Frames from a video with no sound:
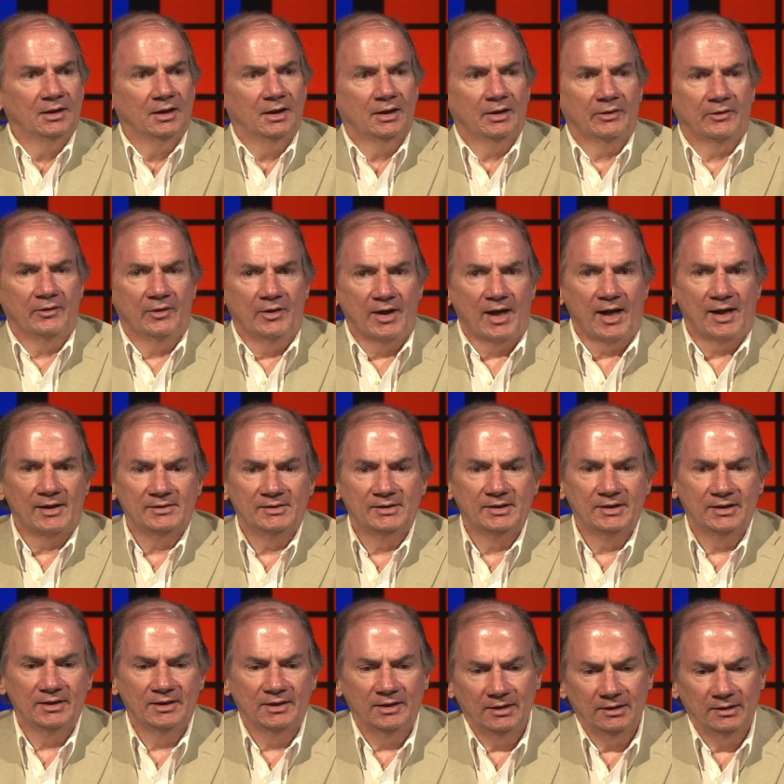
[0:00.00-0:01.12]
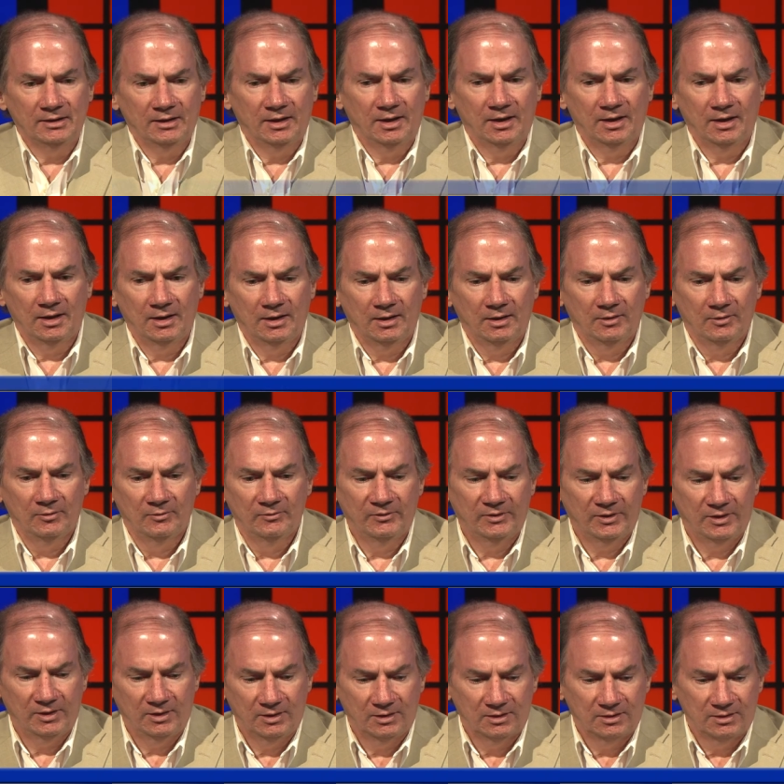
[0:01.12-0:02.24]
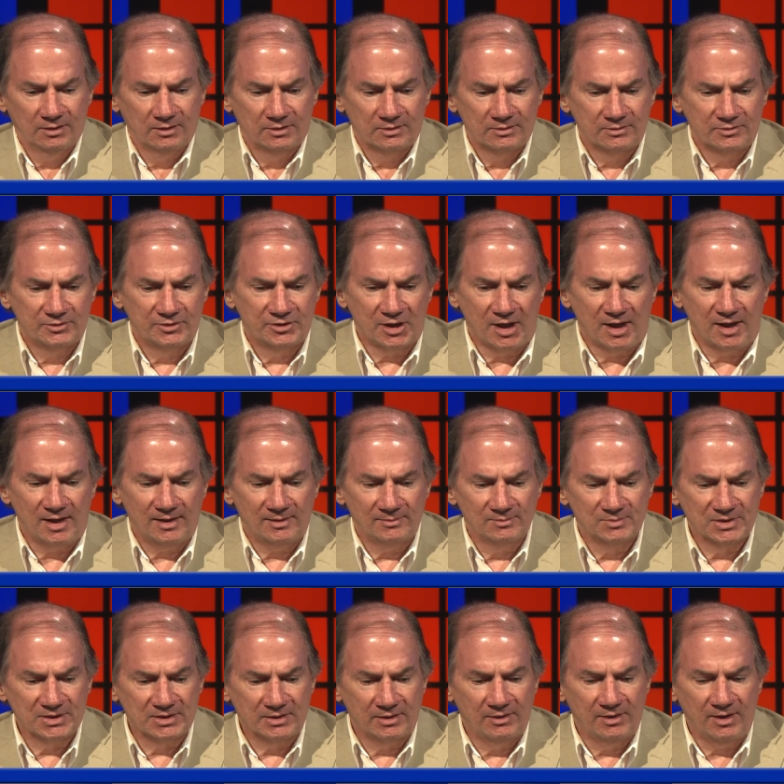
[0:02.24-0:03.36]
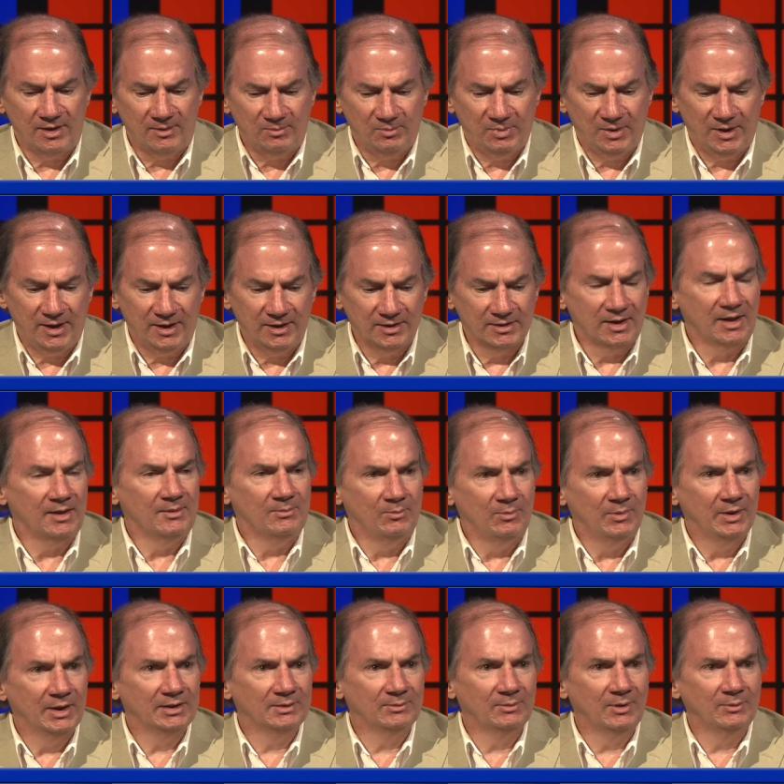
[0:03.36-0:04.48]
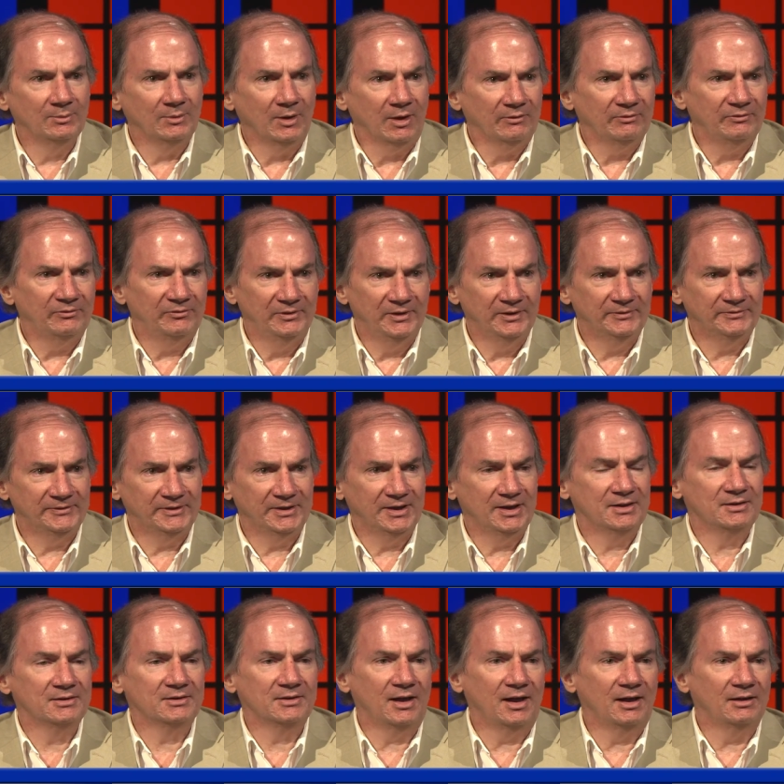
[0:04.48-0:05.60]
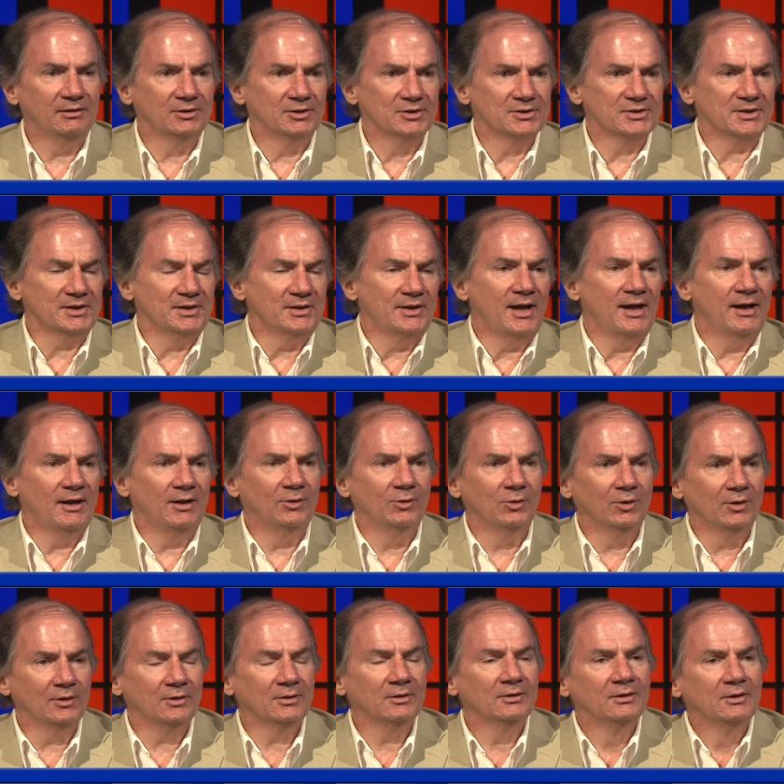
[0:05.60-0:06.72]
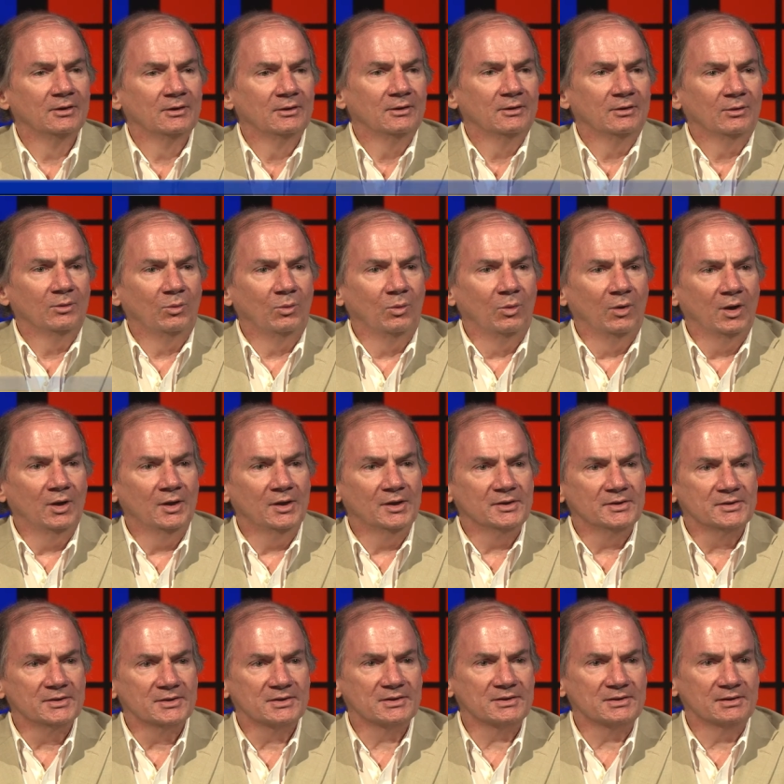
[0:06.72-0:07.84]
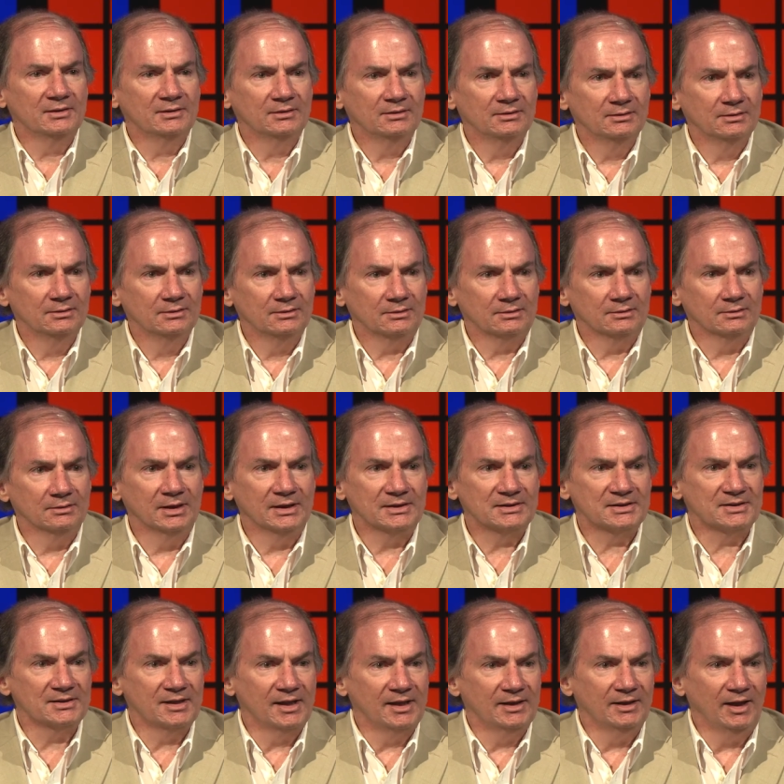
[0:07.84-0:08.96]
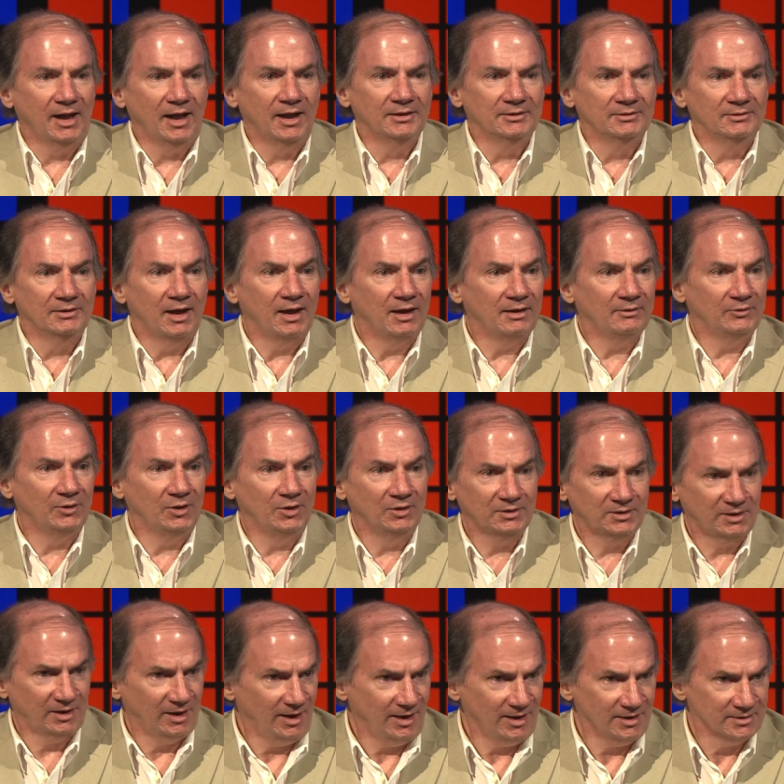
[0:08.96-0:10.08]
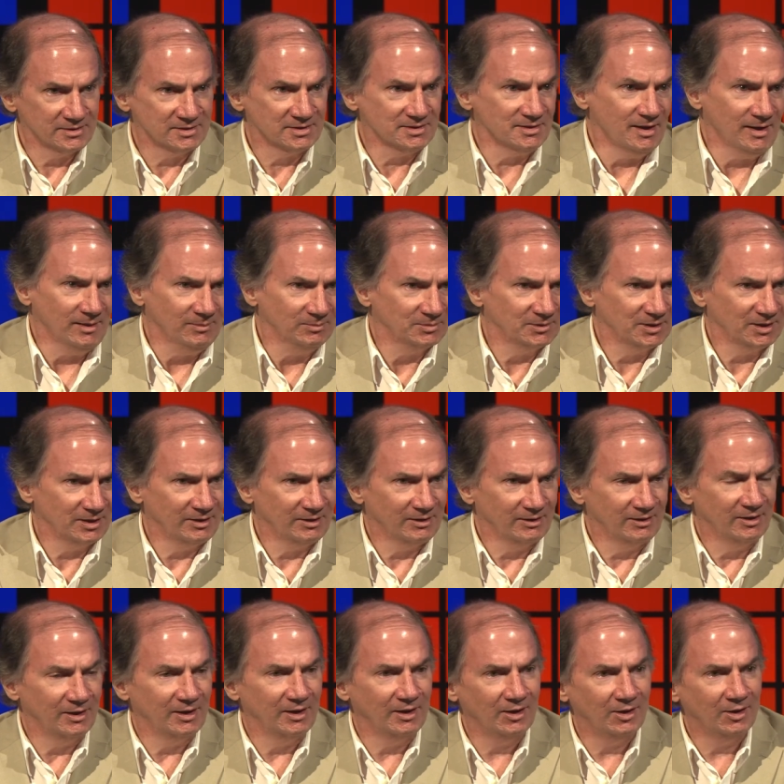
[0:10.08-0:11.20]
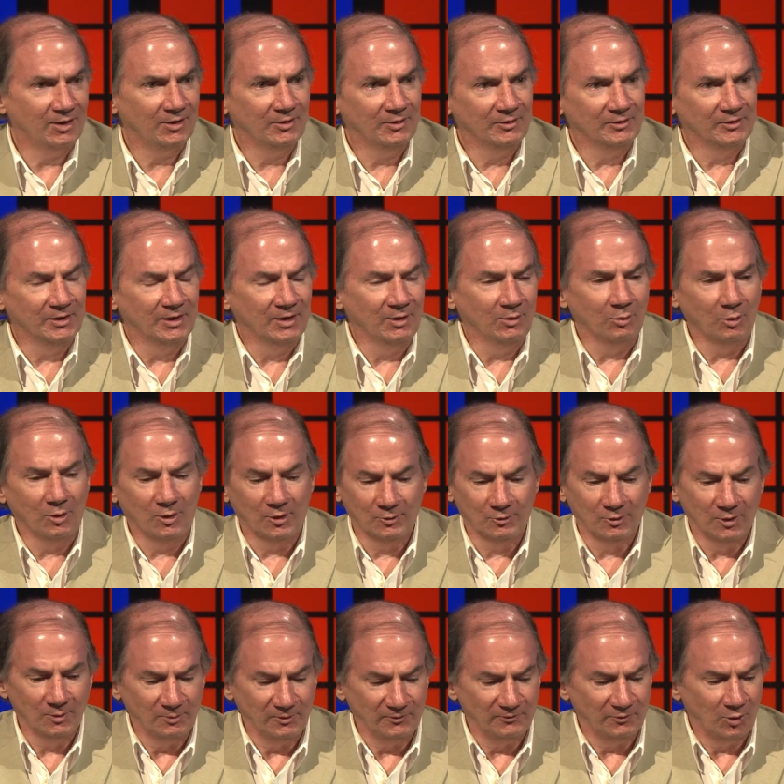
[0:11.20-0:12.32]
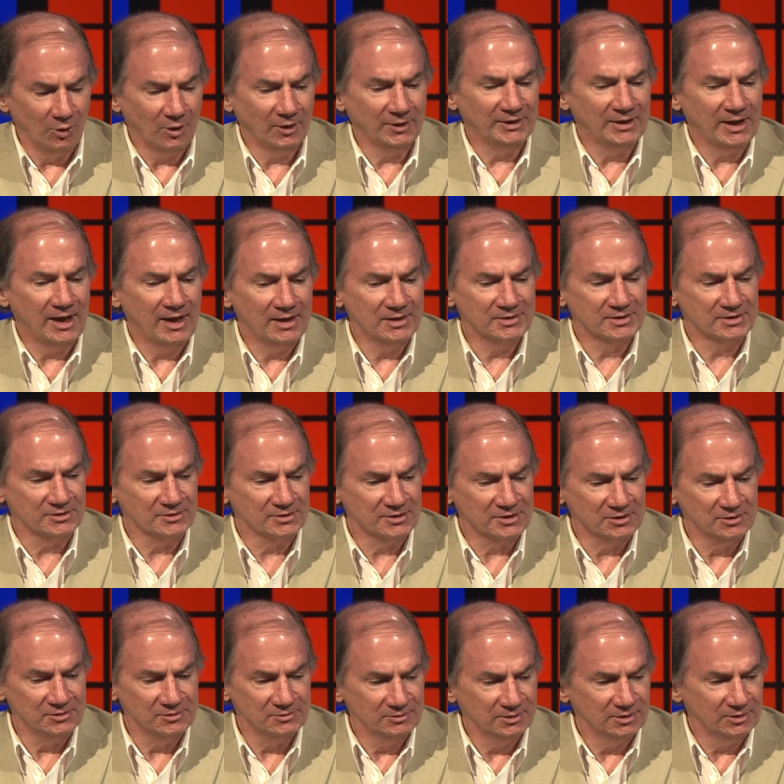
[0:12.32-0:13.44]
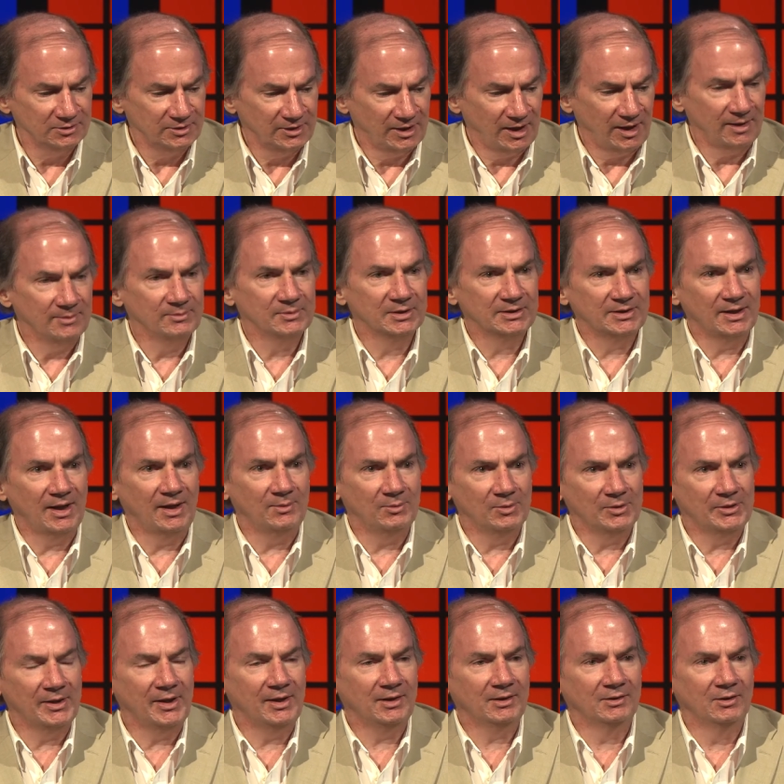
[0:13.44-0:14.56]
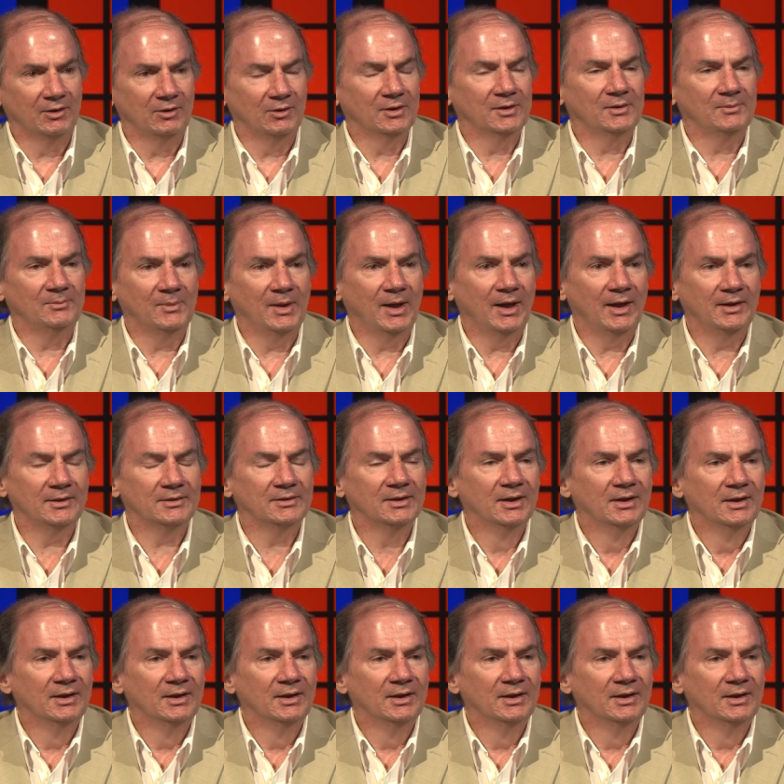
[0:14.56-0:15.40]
the idea of jobs that paid a minimum of $15 an hour was let's say, a novel concept. There, there were a group of organizers who, who came to town with that goal in mind.